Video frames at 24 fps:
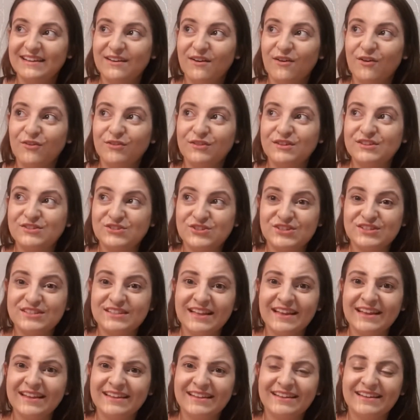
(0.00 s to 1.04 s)
all these years
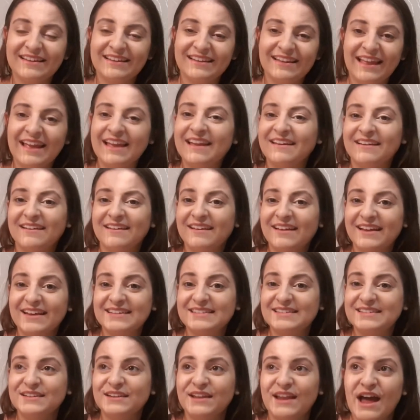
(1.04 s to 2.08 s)
late, later, I
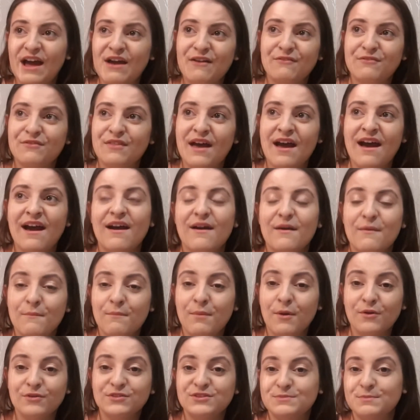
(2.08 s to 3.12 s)
still have that
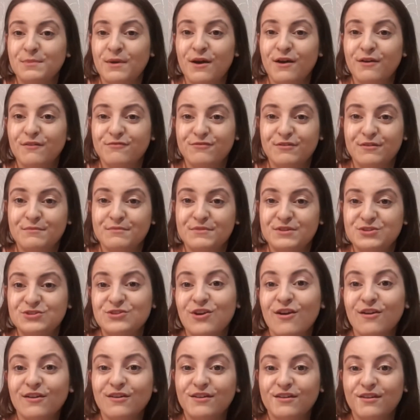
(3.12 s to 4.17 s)
bald spot from the
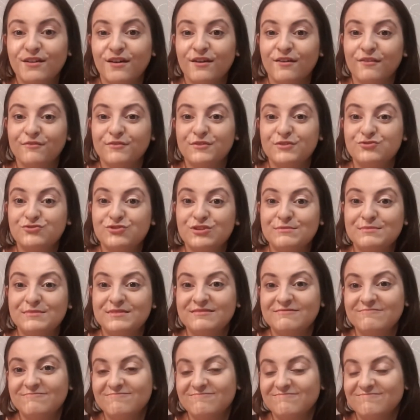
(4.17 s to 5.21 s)
shock of the treatment.